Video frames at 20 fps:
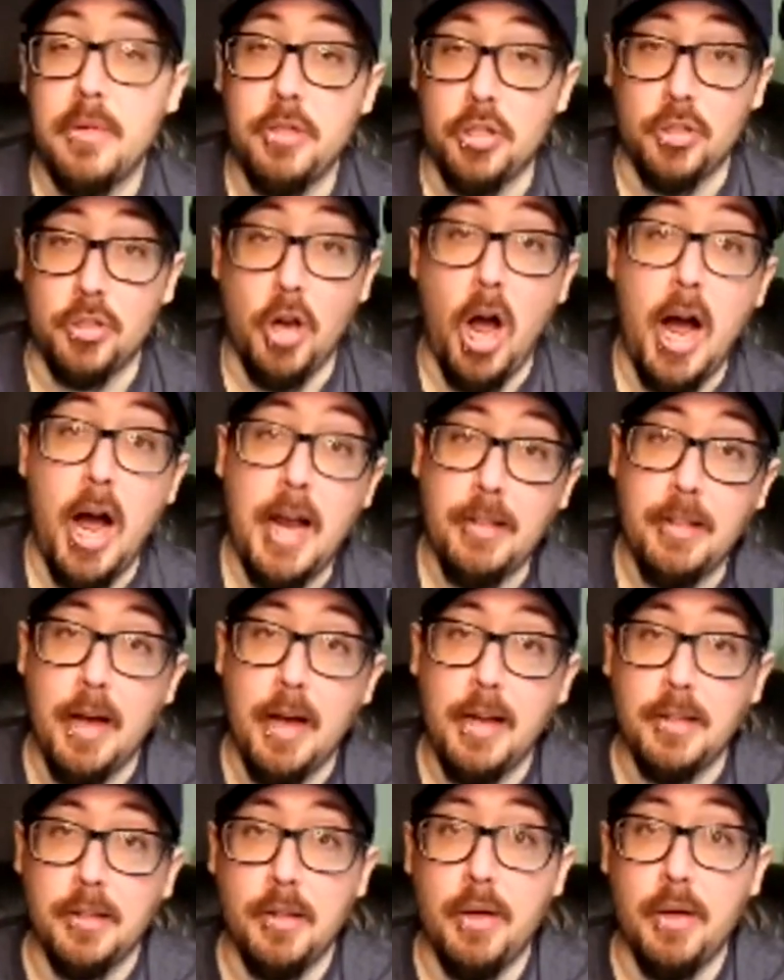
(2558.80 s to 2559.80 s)
Just highly,
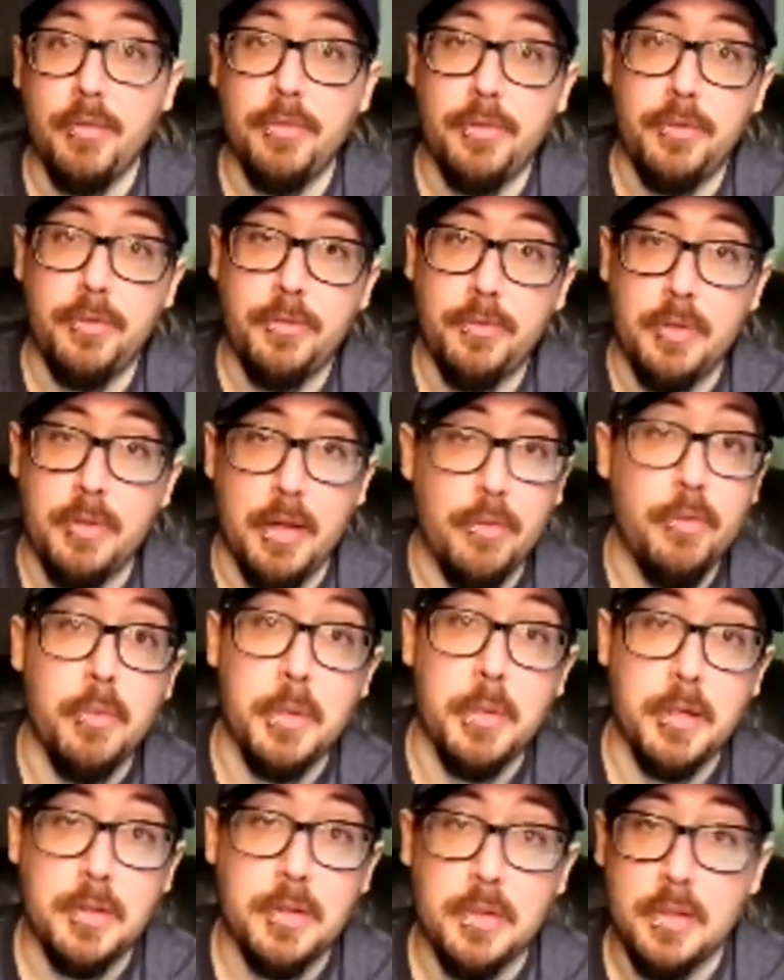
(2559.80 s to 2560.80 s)
highly love
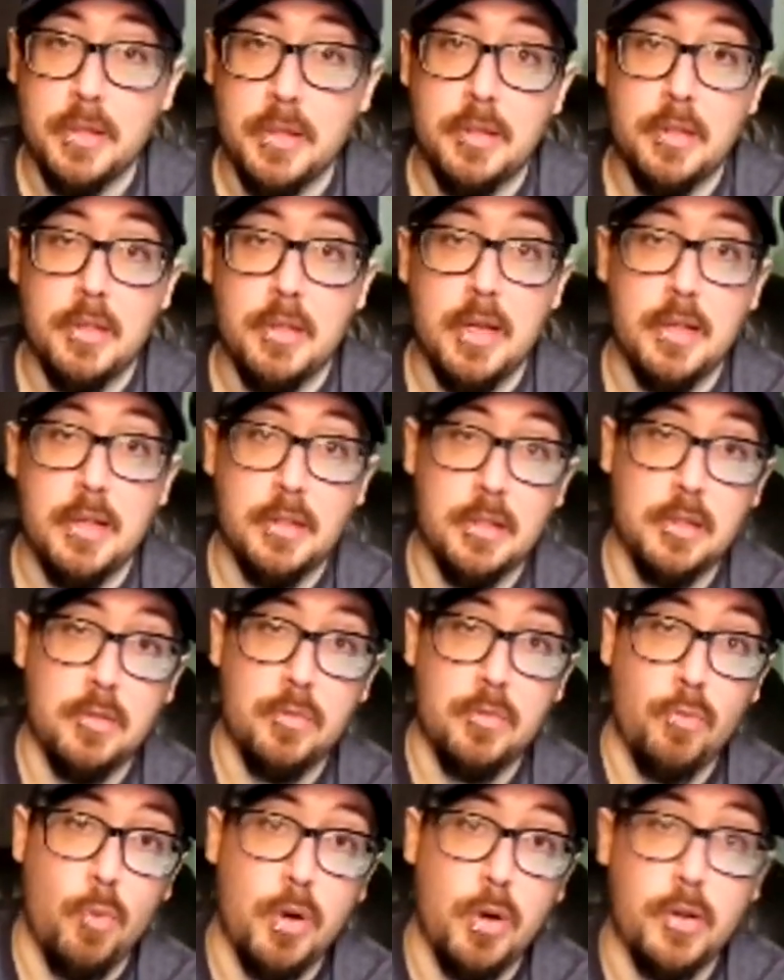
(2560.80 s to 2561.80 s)
Infamous. It's
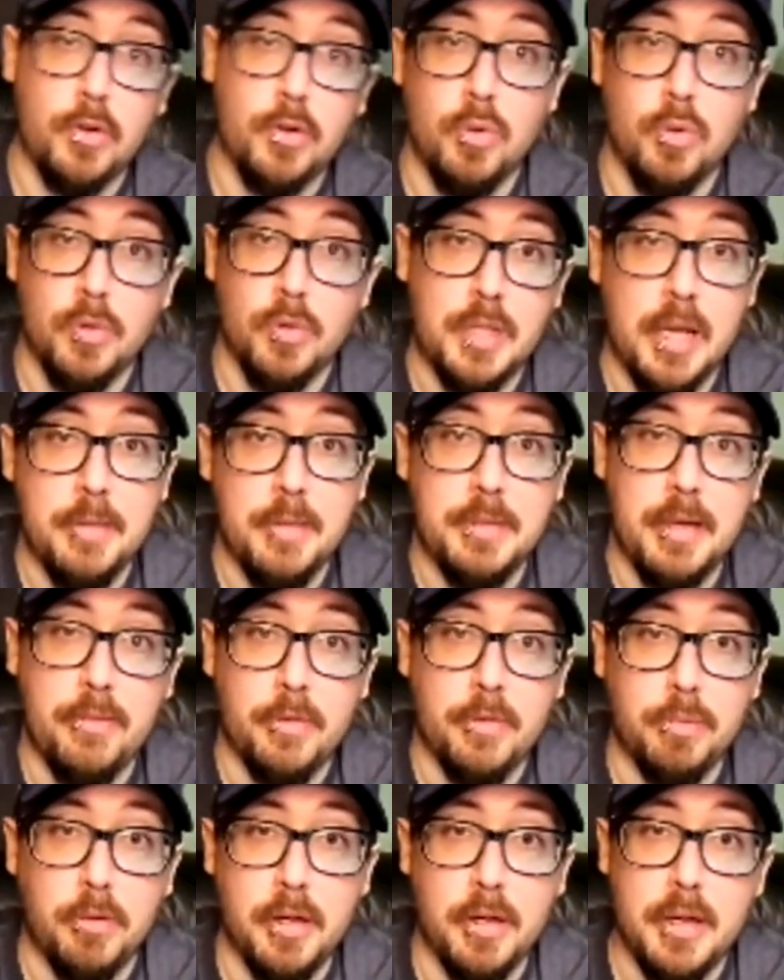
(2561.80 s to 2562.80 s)
one of the coolest games
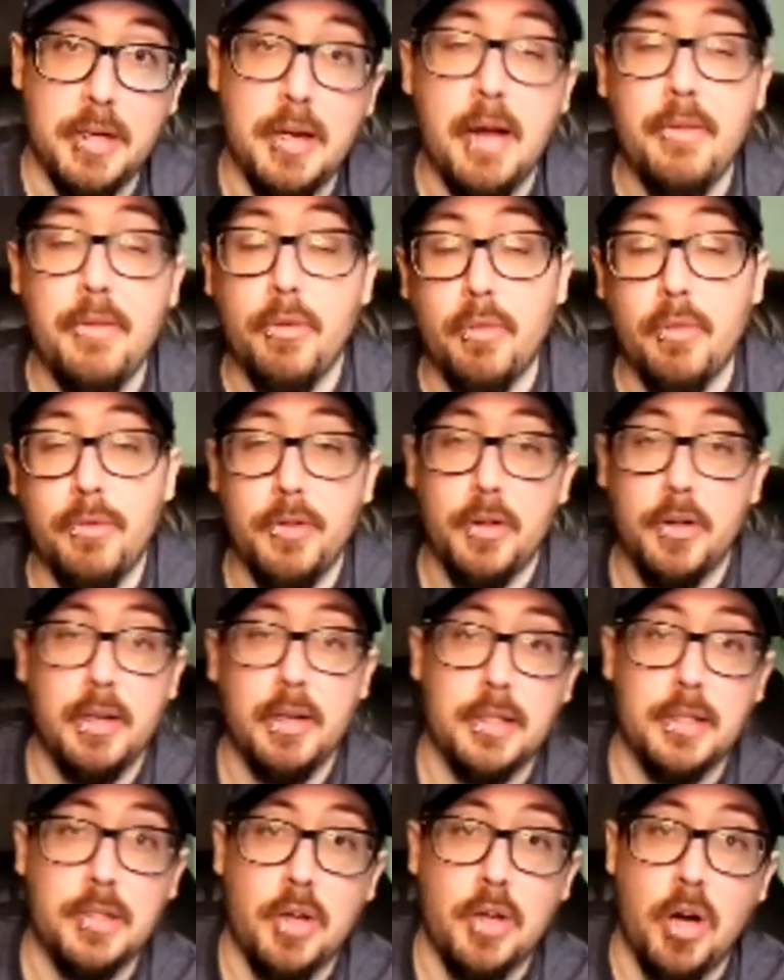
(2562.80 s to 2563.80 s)
ever played. I don't feel
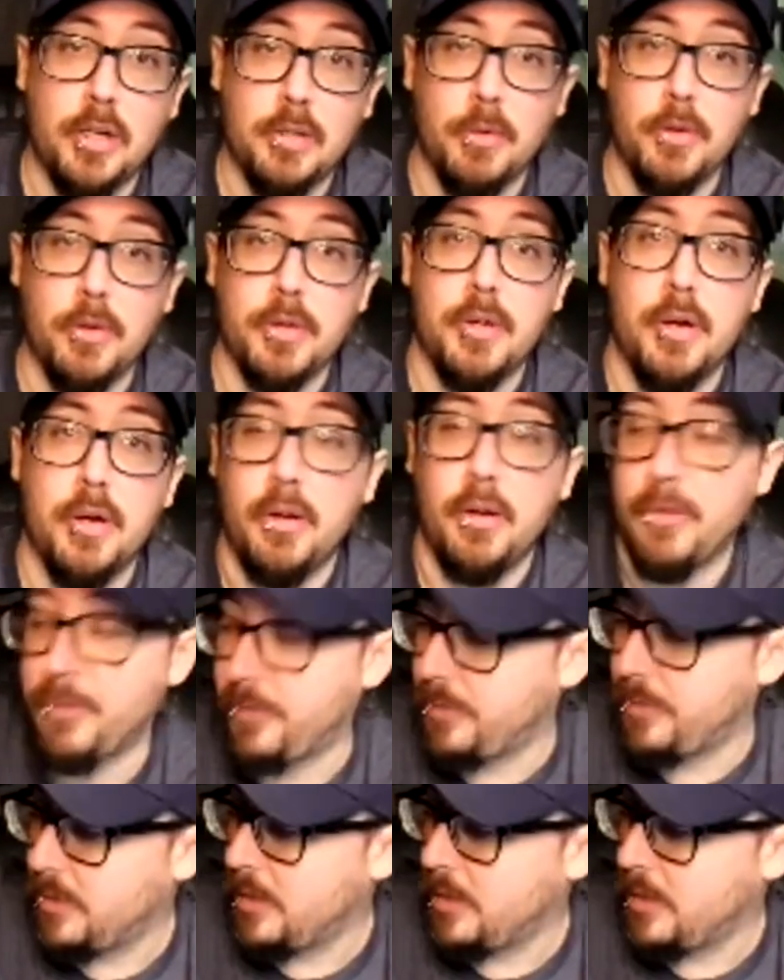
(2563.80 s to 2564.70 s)
like it's talked about enough,